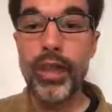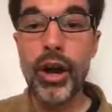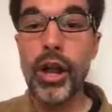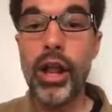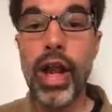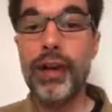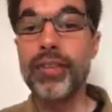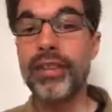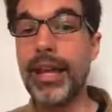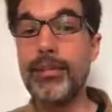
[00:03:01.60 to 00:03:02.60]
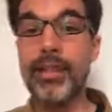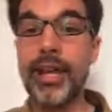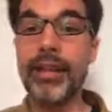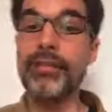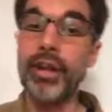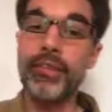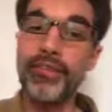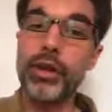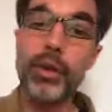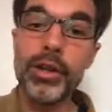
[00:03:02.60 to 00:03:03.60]
all have the same thing. They've got a
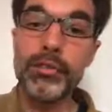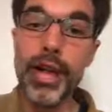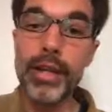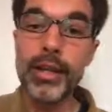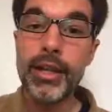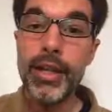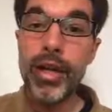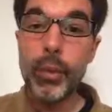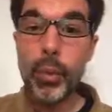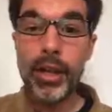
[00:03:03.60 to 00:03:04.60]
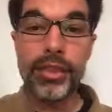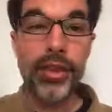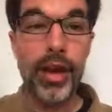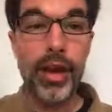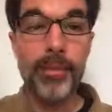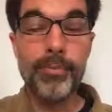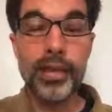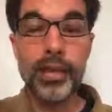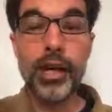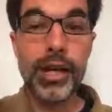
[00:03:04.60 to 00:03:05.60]
photo on the right with
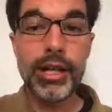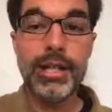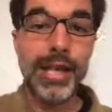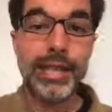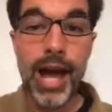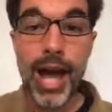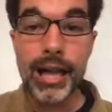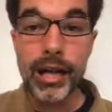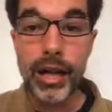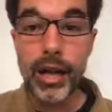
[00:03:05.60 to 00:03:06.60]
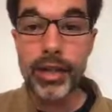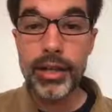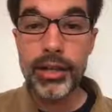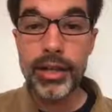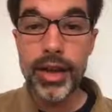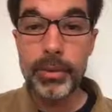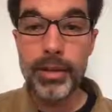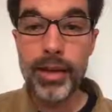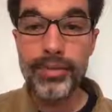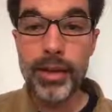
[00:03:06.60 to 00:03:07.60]
the Young Architect icon in the
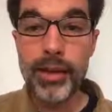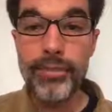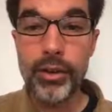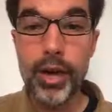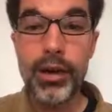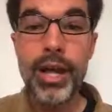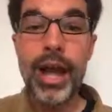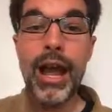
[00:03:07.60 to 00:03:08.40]
upper left of that photo,